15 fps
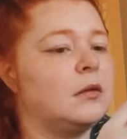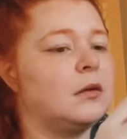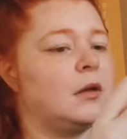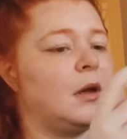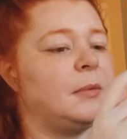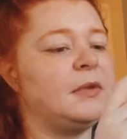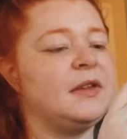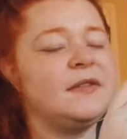
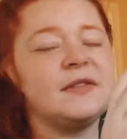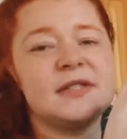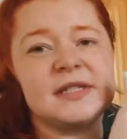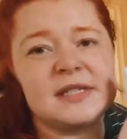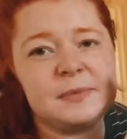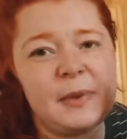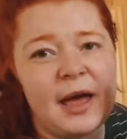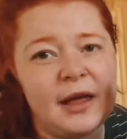I believe this
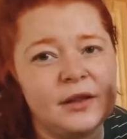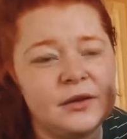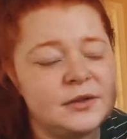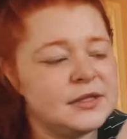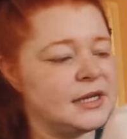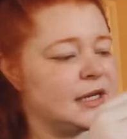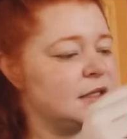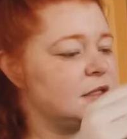is Palo
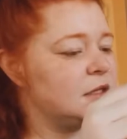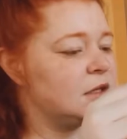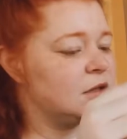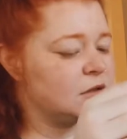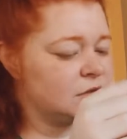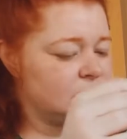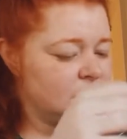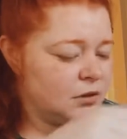
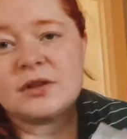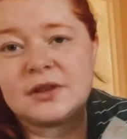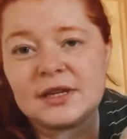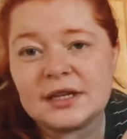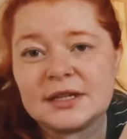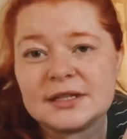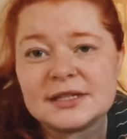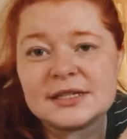Santo.
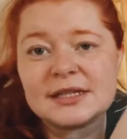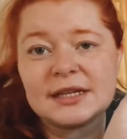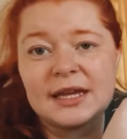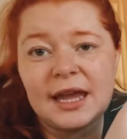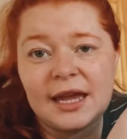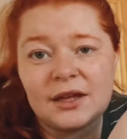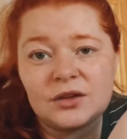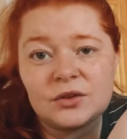These
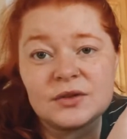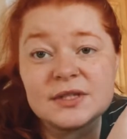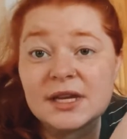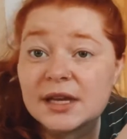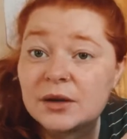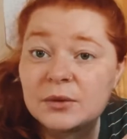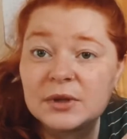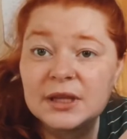candles that
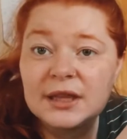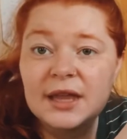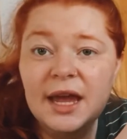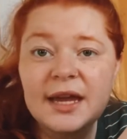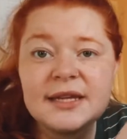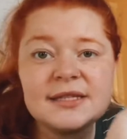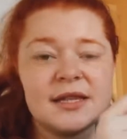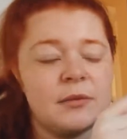he really
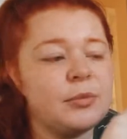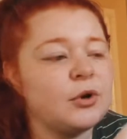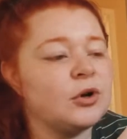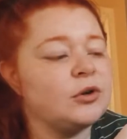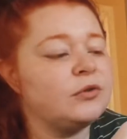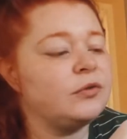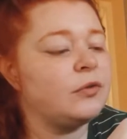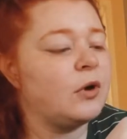likes. They
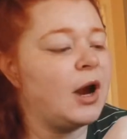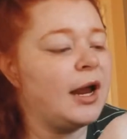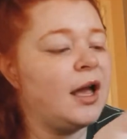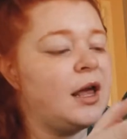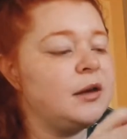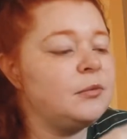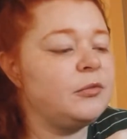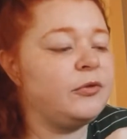burn for, I
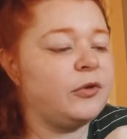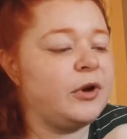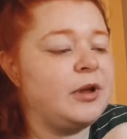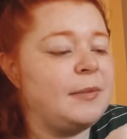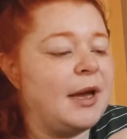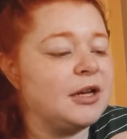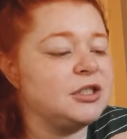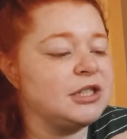got them for him
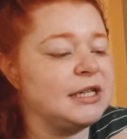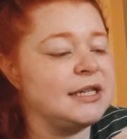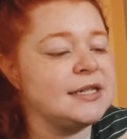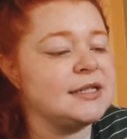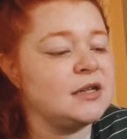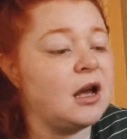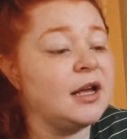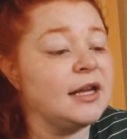actually in his
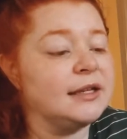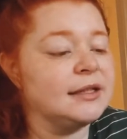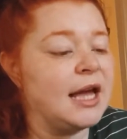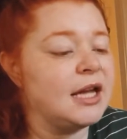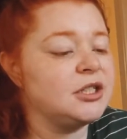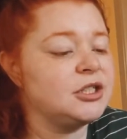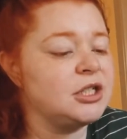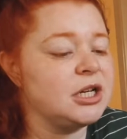stocking
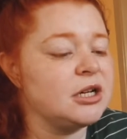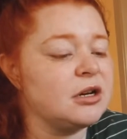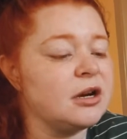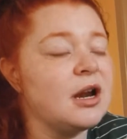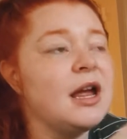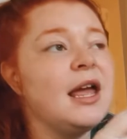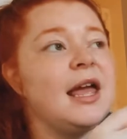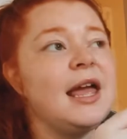last year.
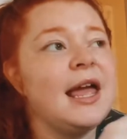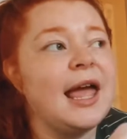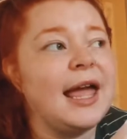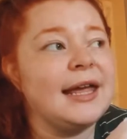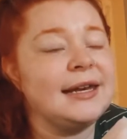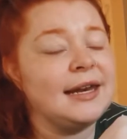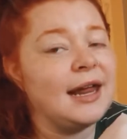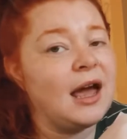
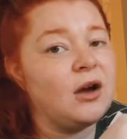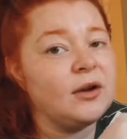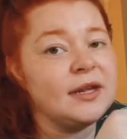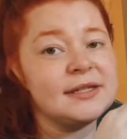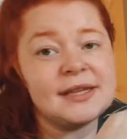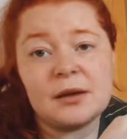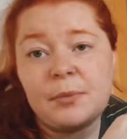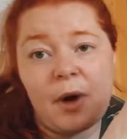And now
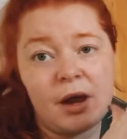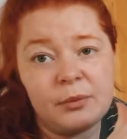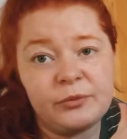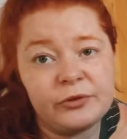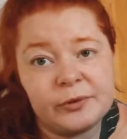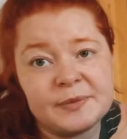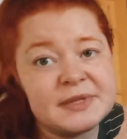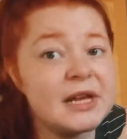he's like bought them
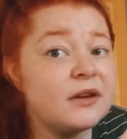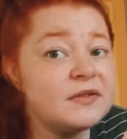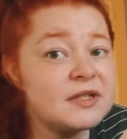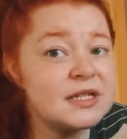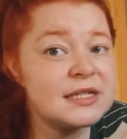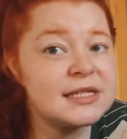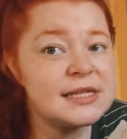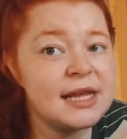for himself
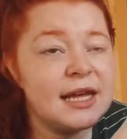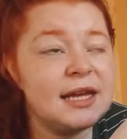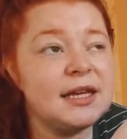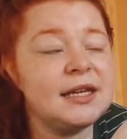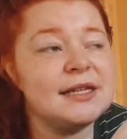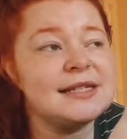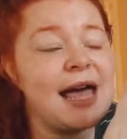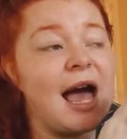since then.
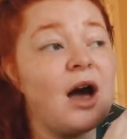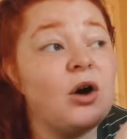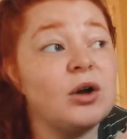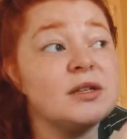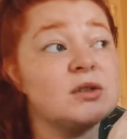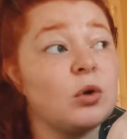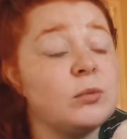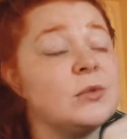He's out,
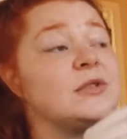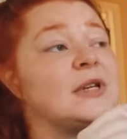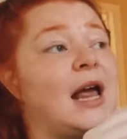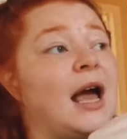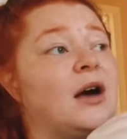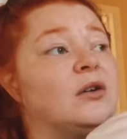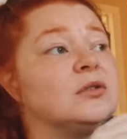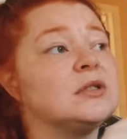he's almost
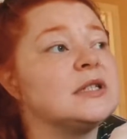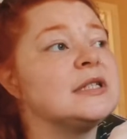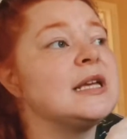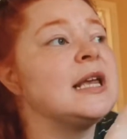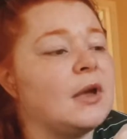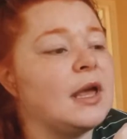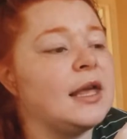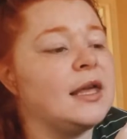out.
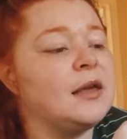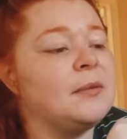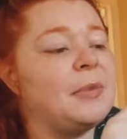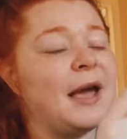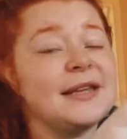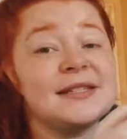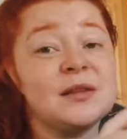He buys